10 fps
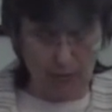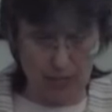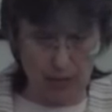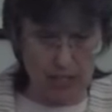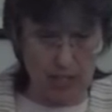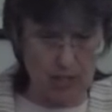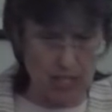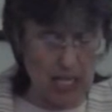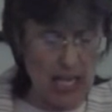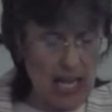and Sarah
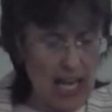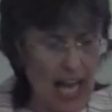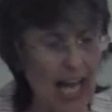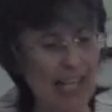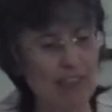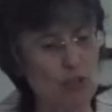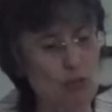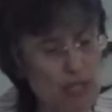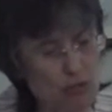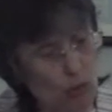Gearty, and the
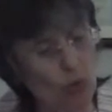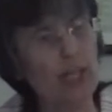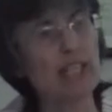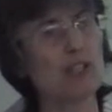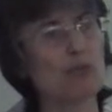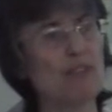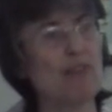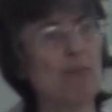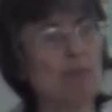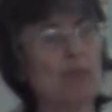redrawing and the
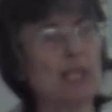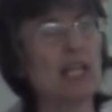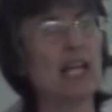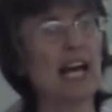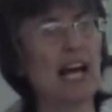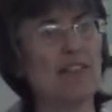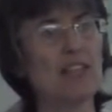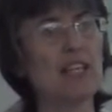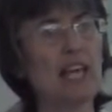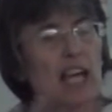revamping and
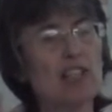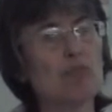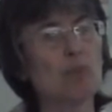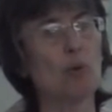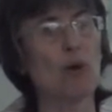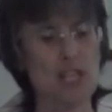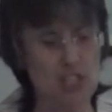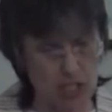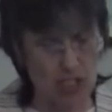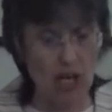the
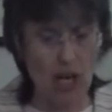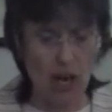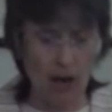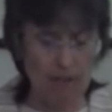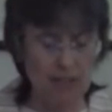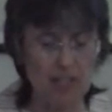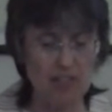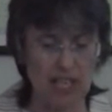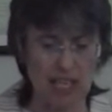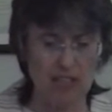exploration of, in
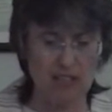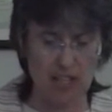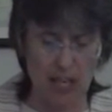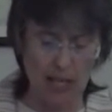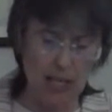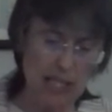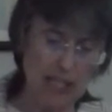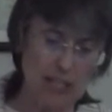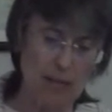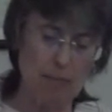this case,
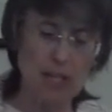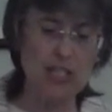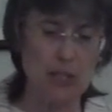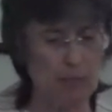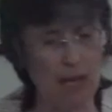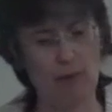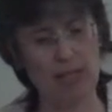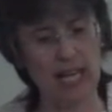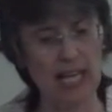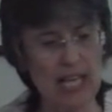the built-up
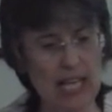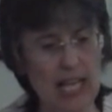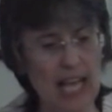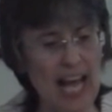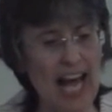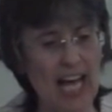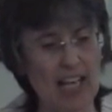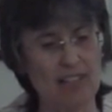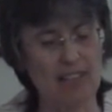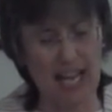area
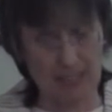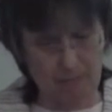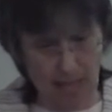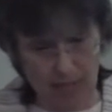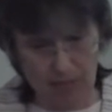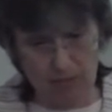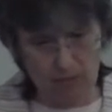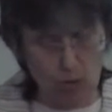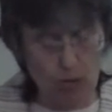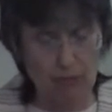at
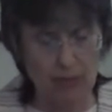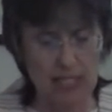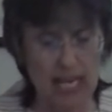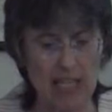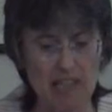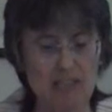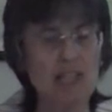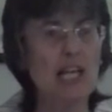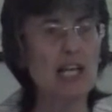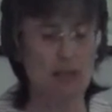two different
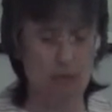dates,